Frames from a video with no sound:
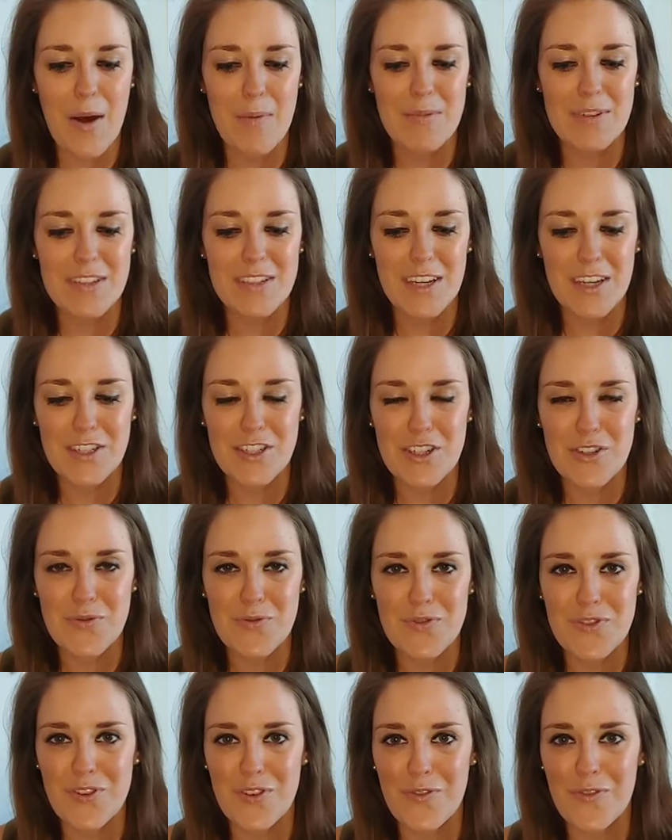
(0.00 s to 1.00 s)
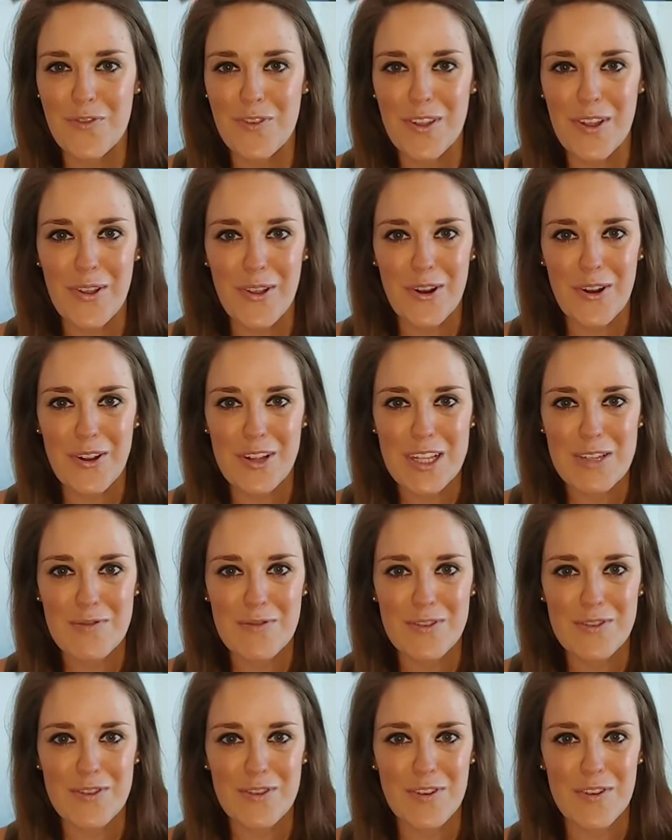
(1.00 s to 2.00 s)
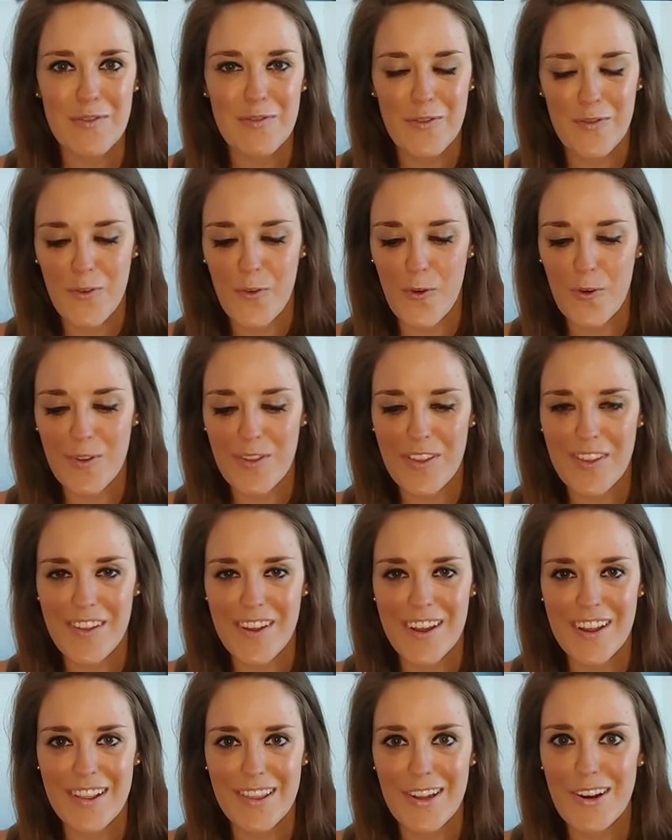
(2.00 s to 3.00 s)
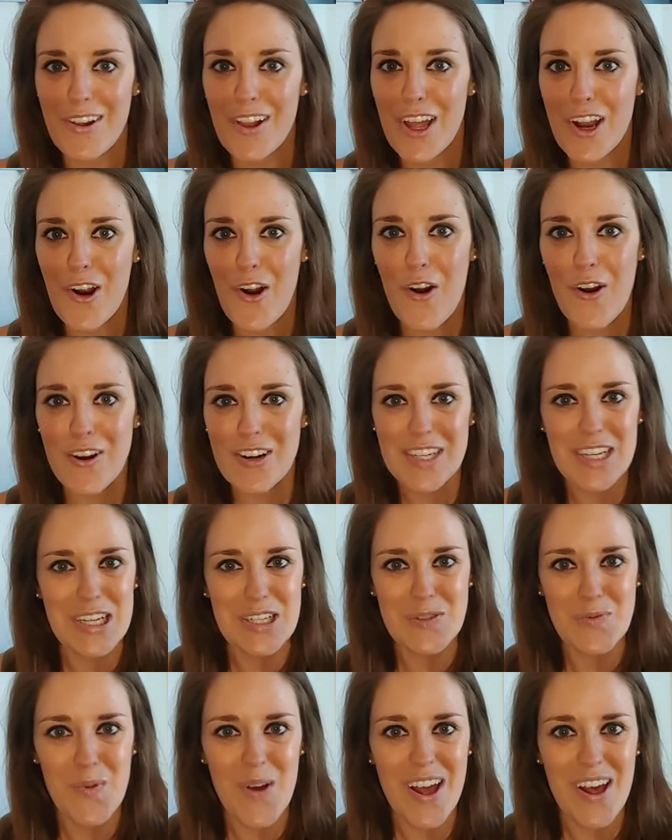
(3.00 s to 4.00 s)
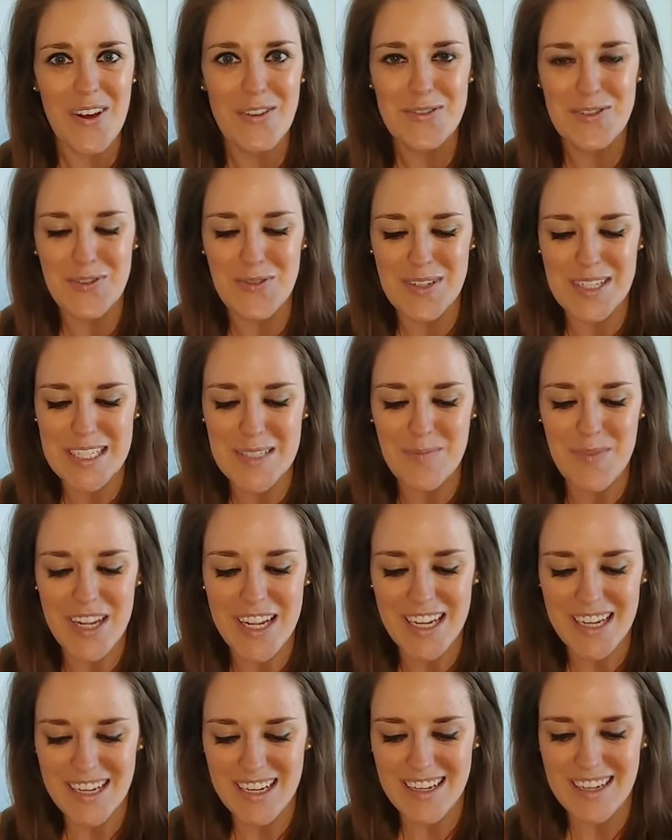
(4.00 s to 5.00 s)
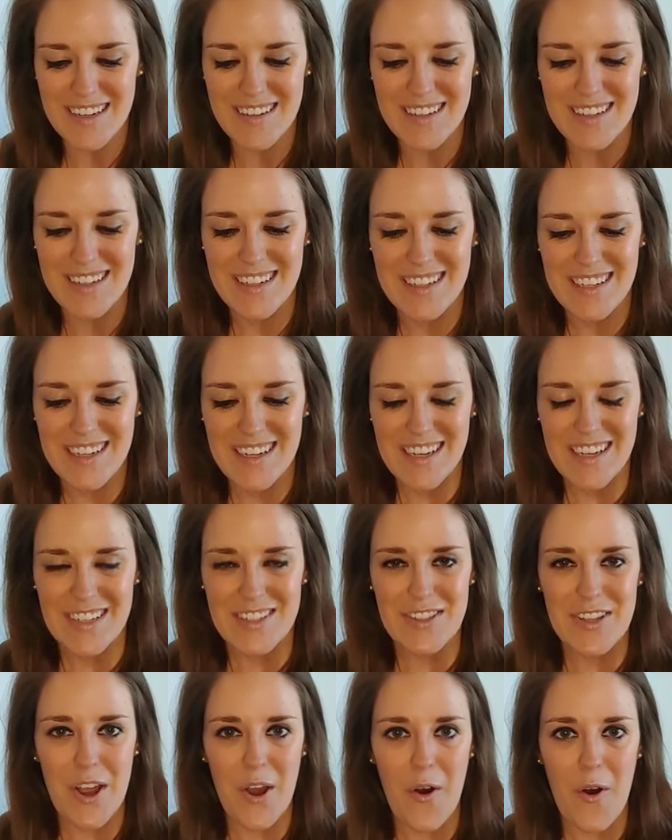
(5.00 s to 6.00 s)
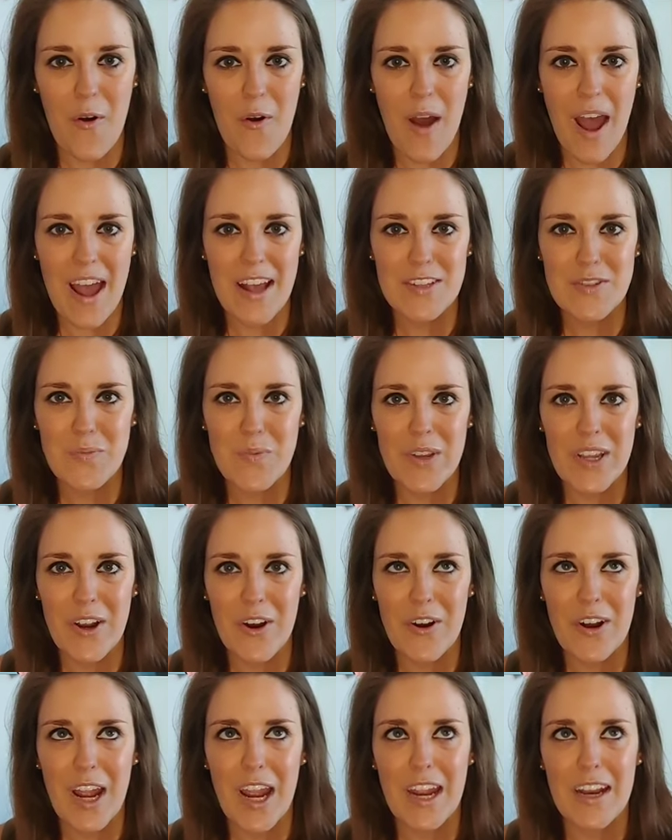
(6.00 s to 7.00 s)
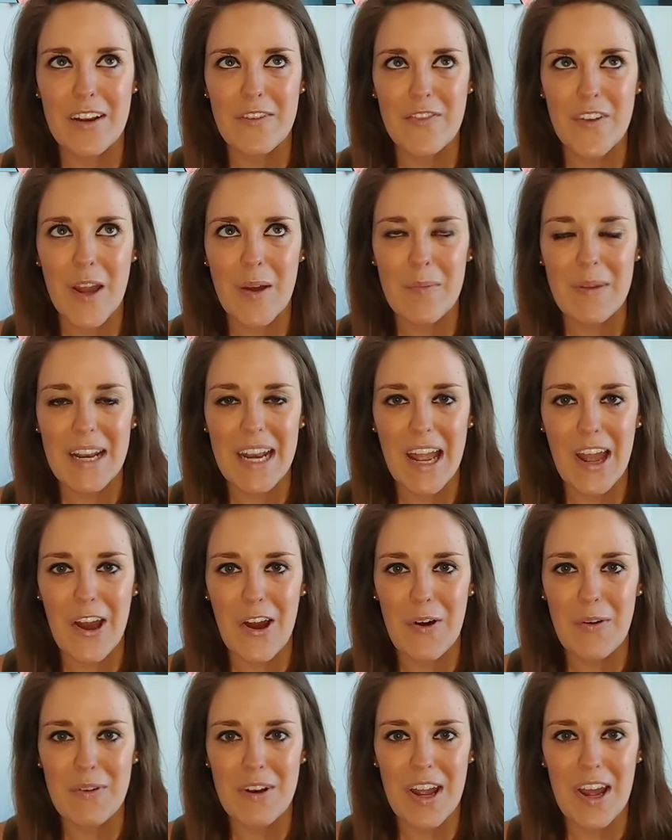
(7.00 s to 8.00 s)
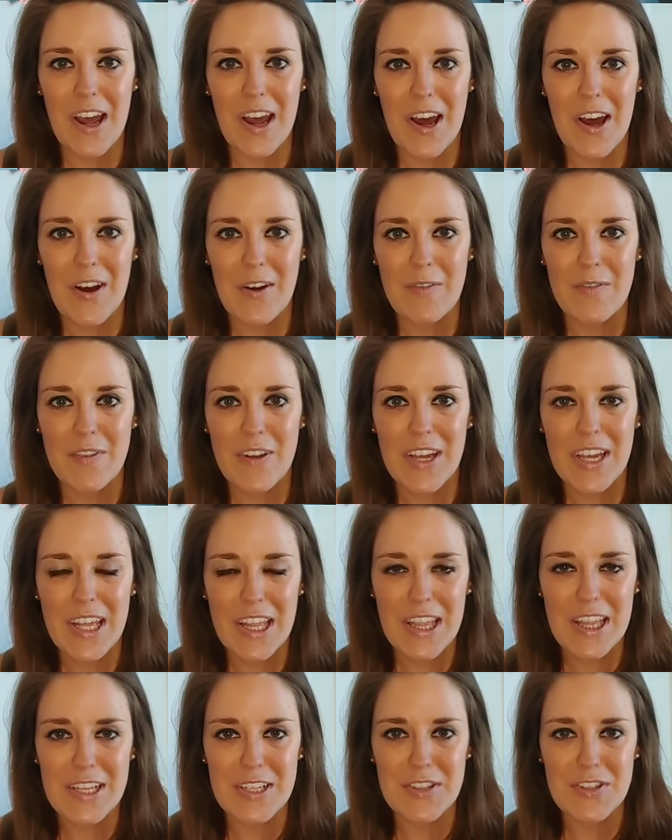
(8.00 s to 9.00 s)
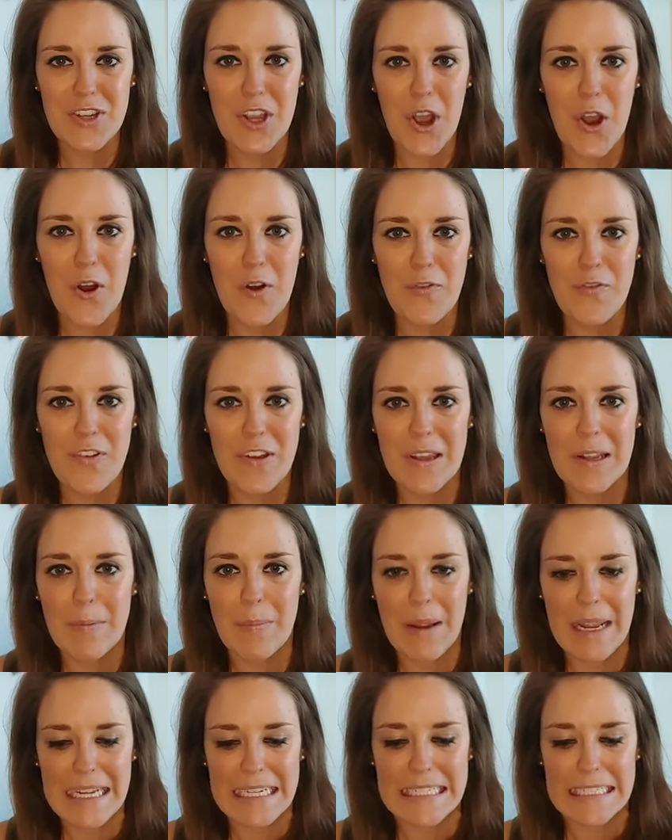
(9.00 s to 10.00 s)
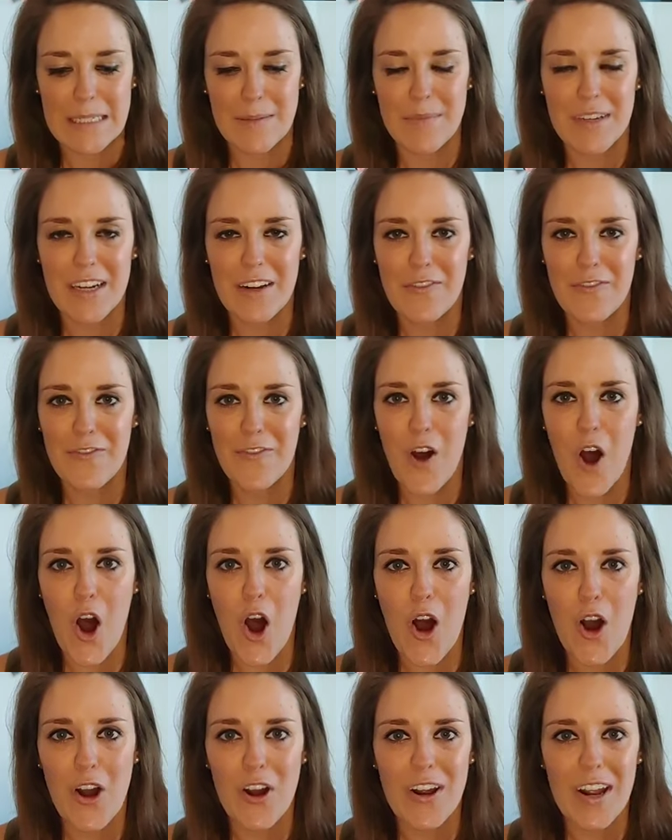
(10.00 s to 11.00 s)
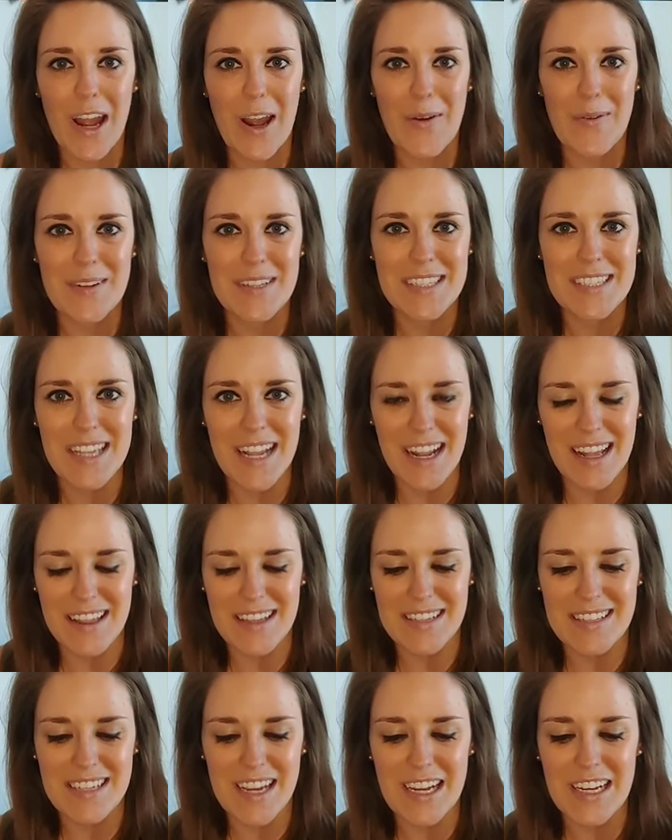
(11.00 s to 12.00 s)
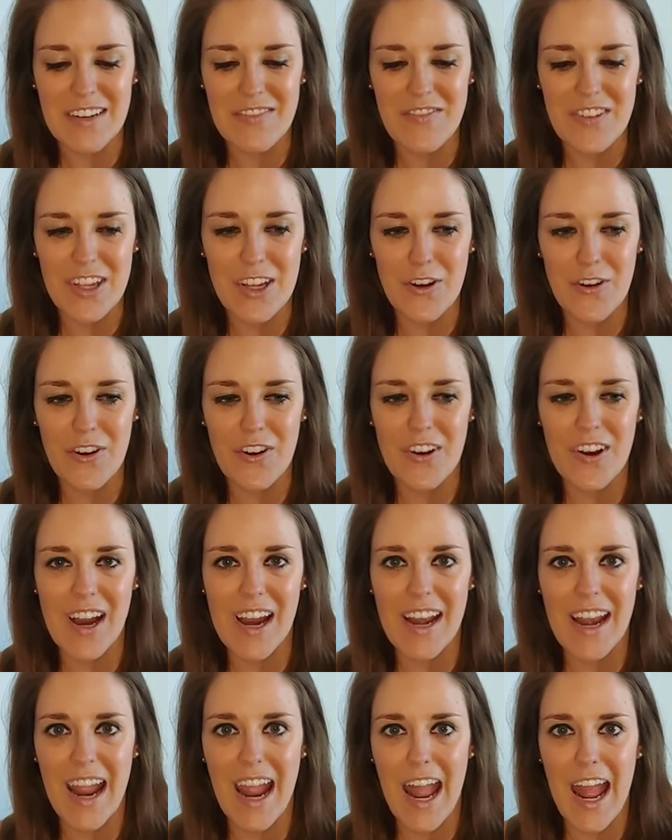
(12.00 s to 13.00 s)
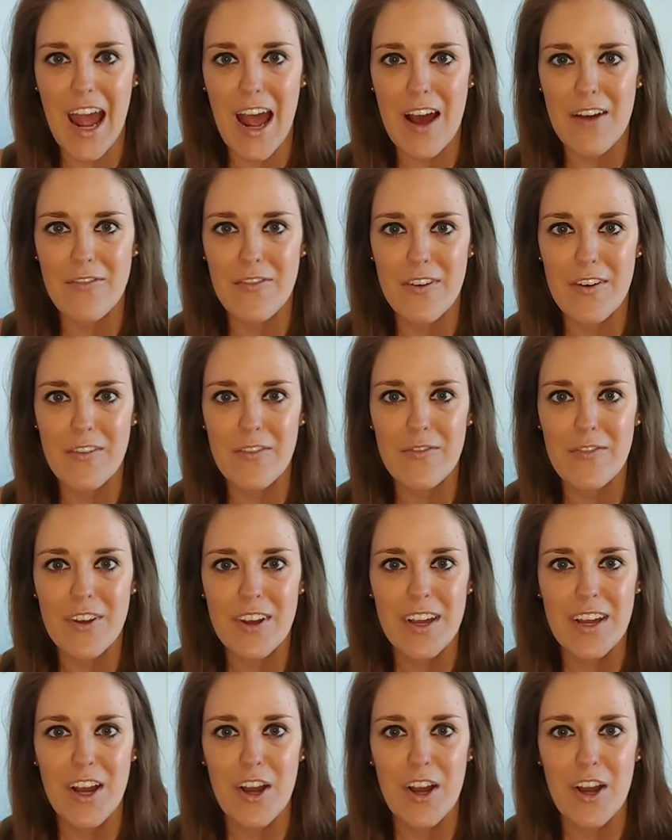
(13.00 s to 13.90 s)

It's not just reserved for the little, it's reserved for the little at heart as well, so to speak. So as we are kind of coming out of this COVID pandemic fog, I would say this kind of year and a half of